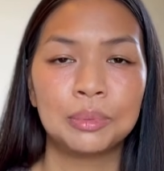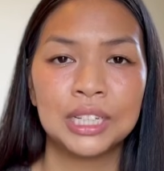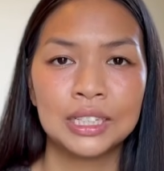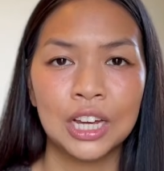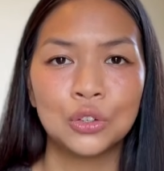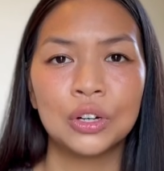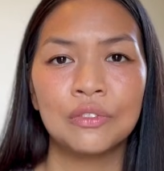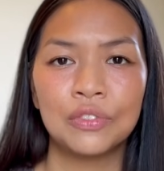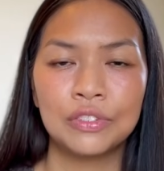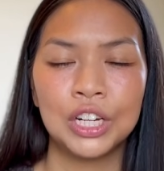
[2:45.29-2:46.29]

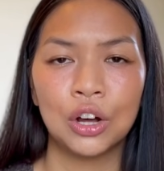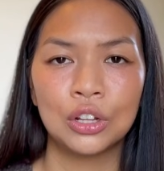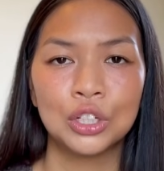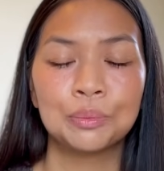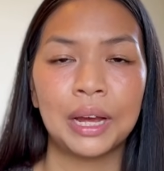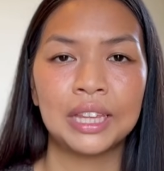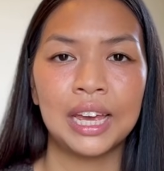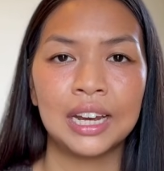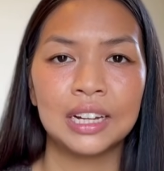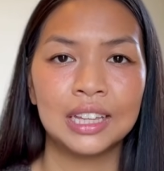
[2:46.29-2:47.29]
$650 by the
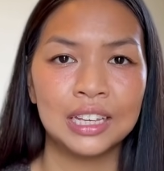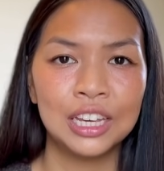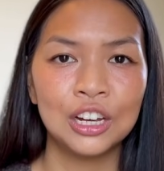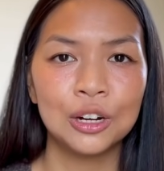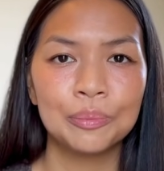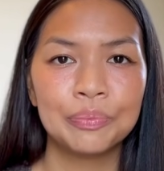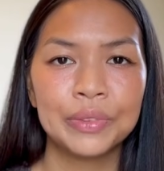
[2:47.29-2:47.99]
end of the year.